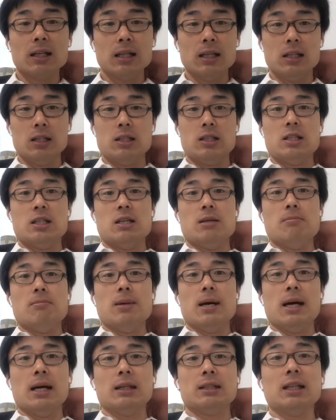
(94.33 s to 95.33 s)
and chin
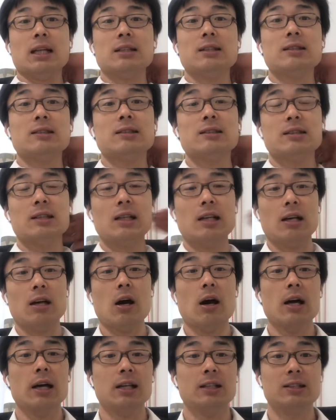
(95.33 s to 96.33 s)
back. Now this is an
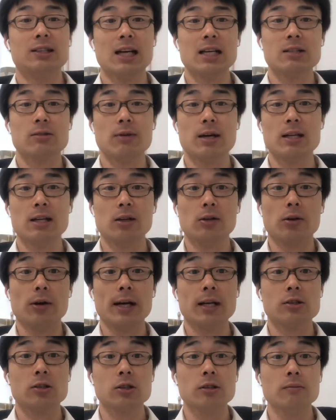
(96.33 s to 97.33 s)
exaggerated
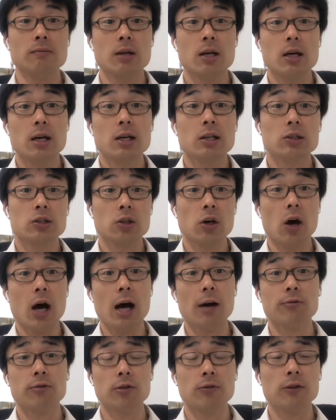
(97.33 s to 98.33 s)
correction, so
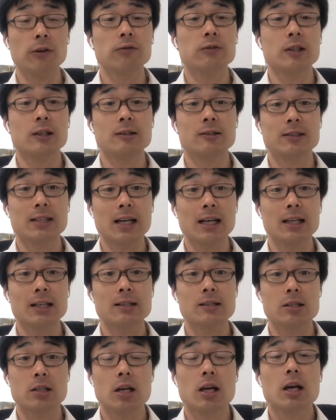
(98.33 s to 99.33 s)
after 15
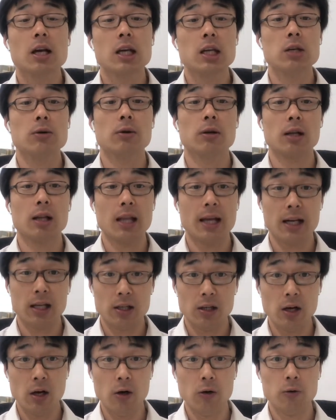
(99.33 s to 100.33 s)
seconds, you wanna let it
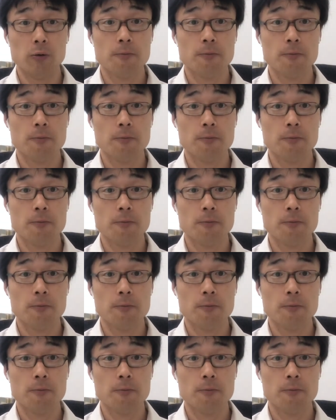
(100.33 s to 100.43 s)
go.